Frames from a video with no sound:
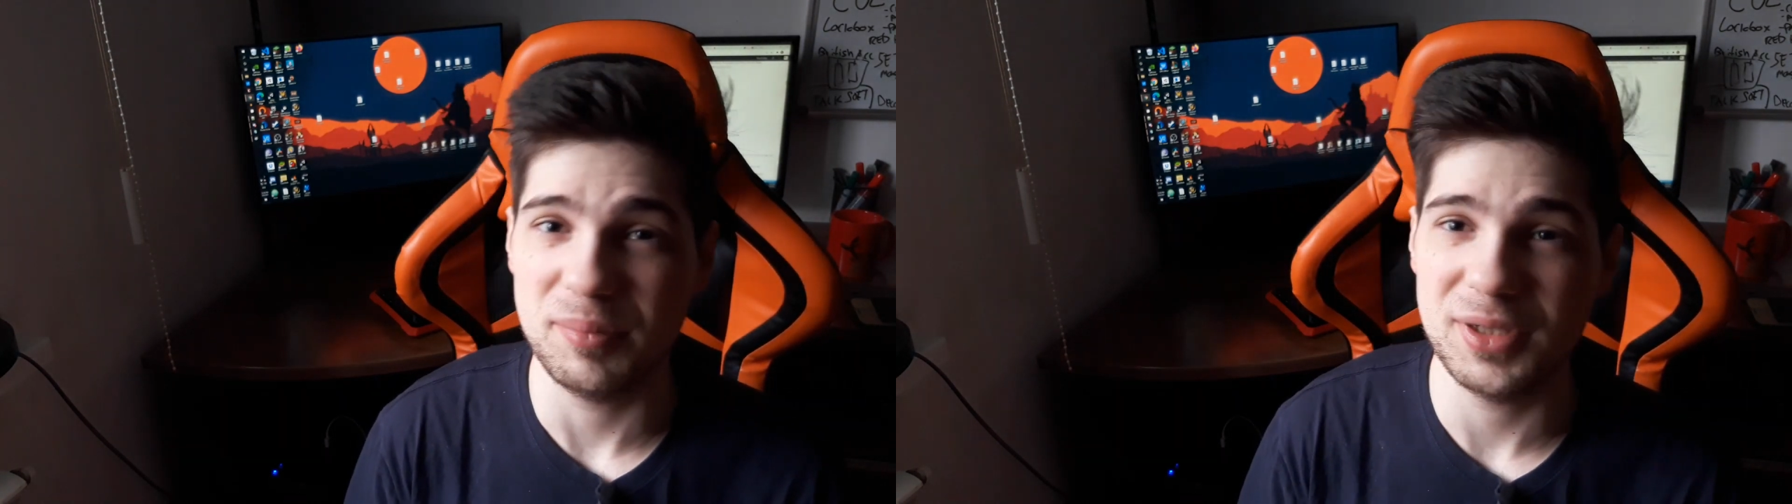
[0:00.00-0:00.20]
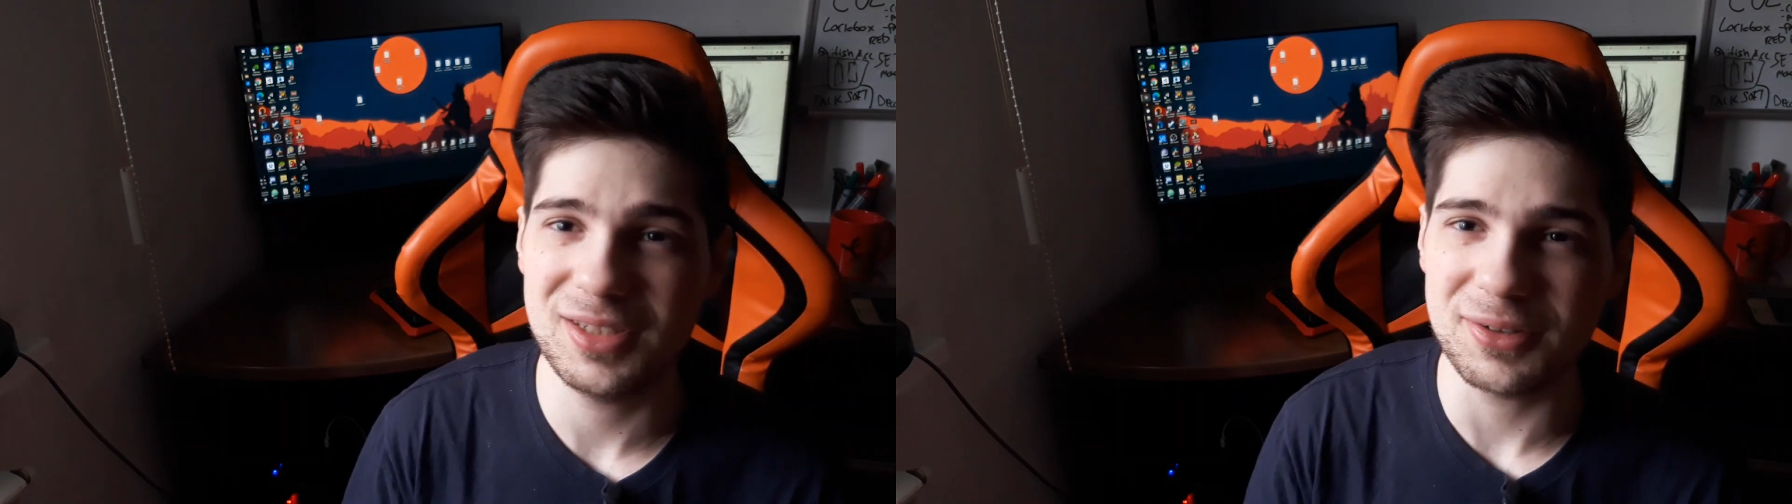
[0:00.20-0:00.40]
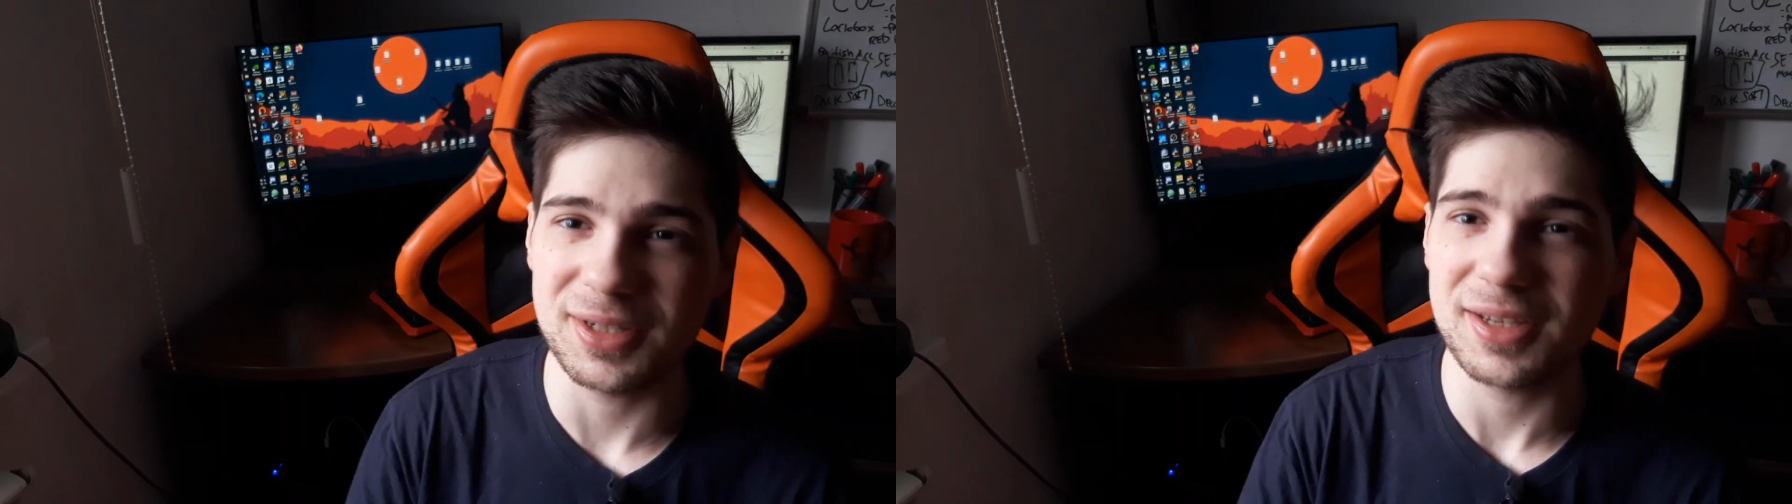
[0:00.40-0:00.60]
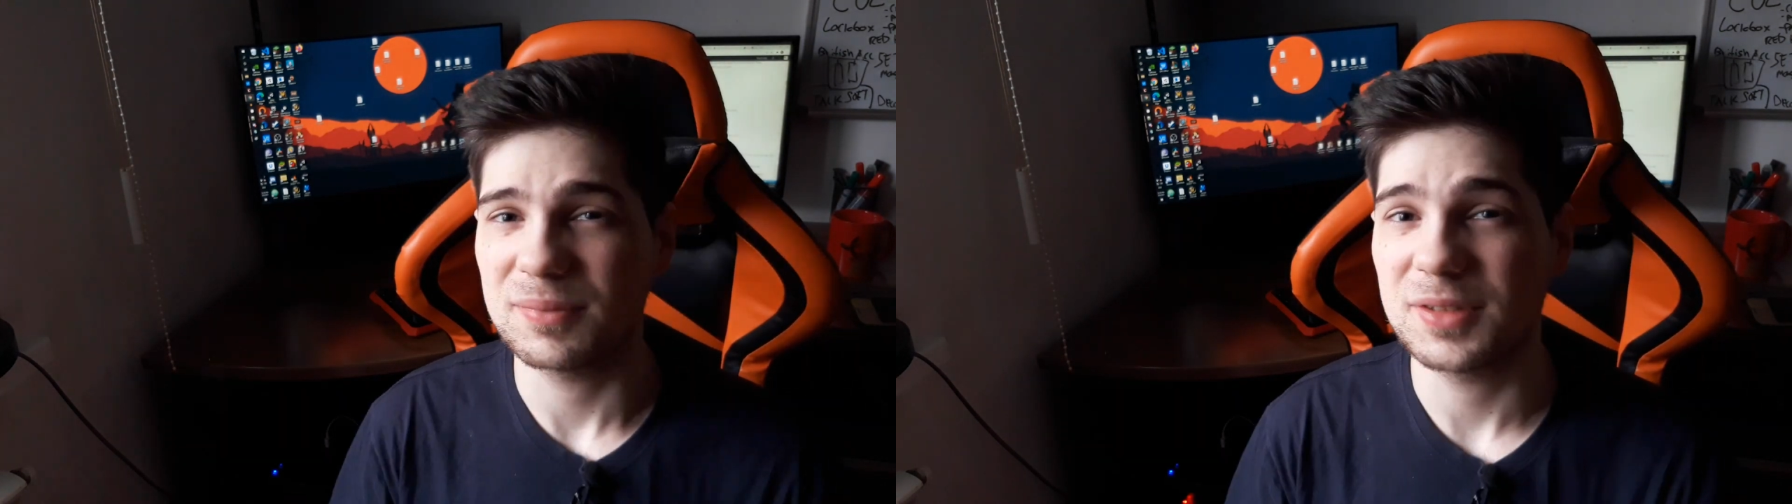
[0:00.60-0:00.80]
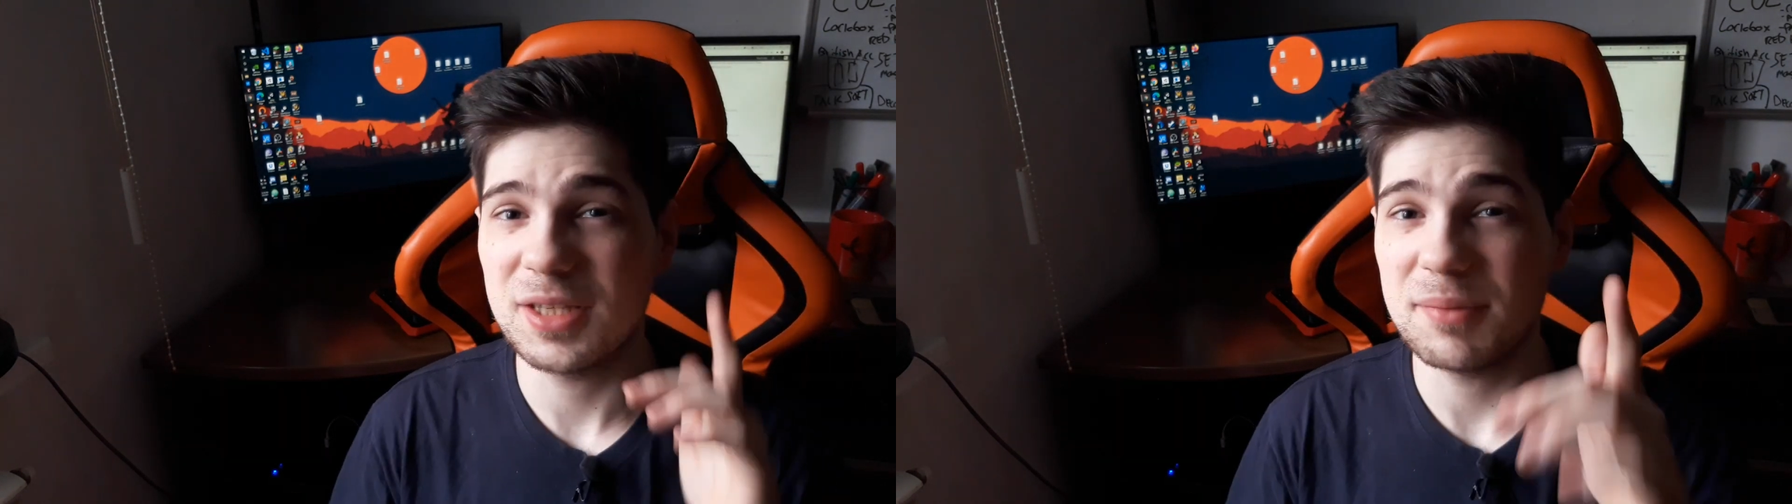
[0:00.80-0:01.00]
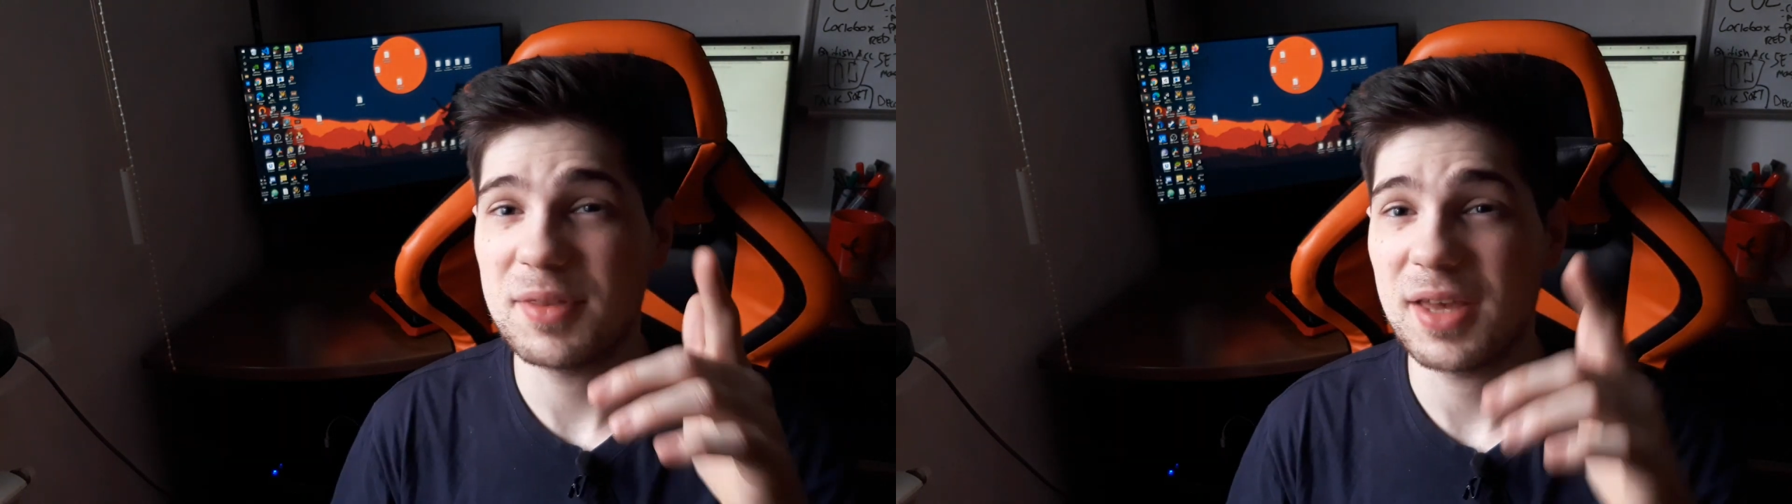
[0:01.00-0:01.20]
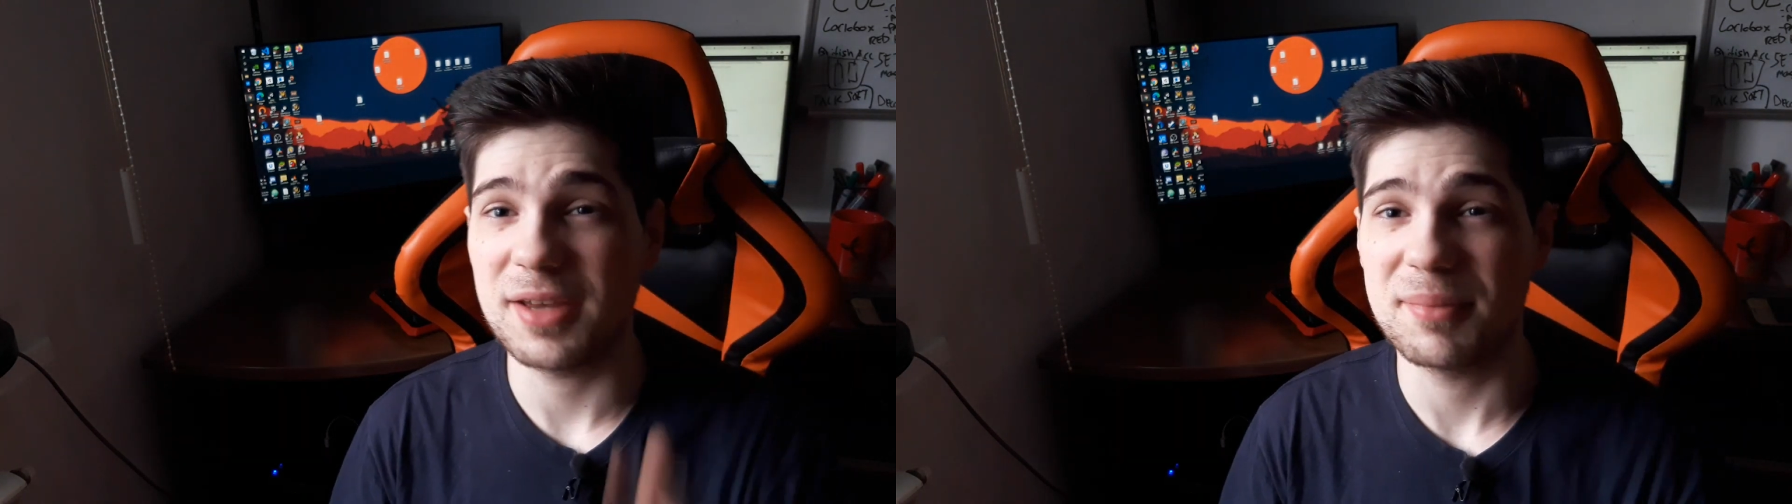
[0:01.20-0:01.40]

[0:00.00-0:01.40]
be doing keep that in